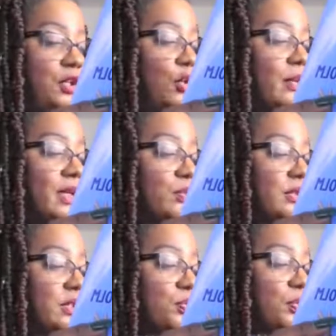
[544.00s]
And nobody
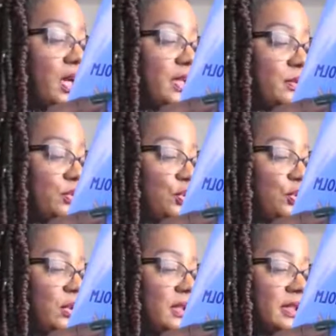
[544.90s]
was surprised when
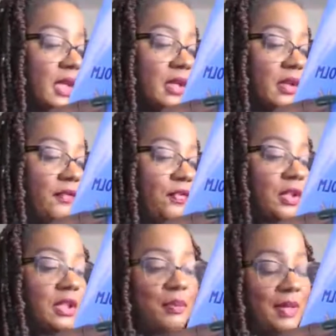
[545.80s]
Shirley signed up
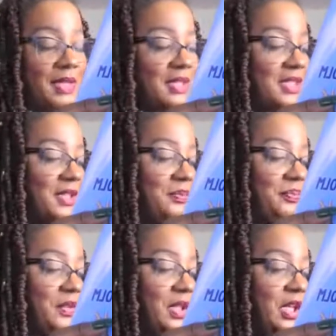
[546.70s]
for the debate
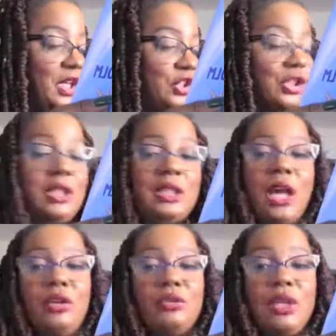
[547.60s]
team. She could
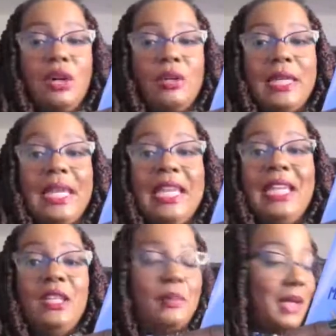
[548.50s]
outtalk
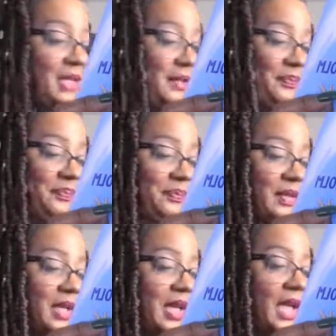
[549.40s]
anybody.
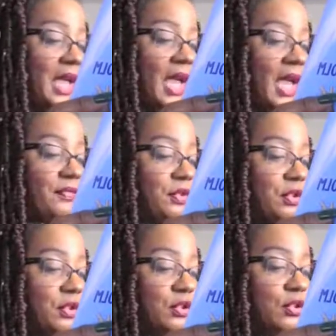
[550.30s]
After
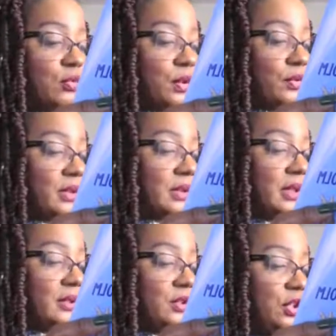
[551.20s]
her schoolwork was
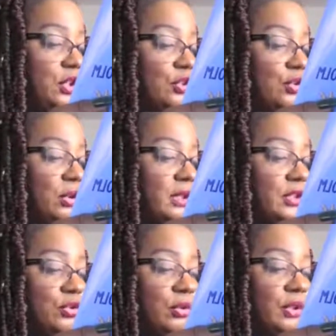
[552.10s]
done, Shirley
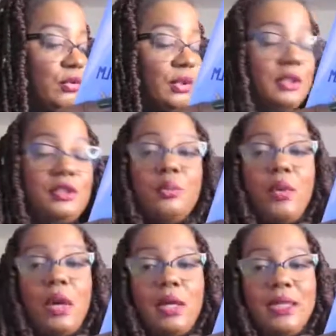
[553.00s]
enjoyed going to
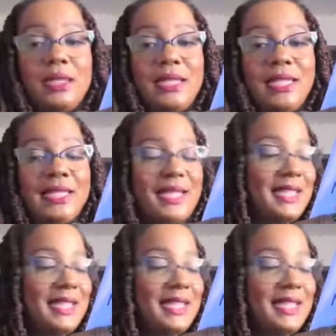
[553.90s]
parties and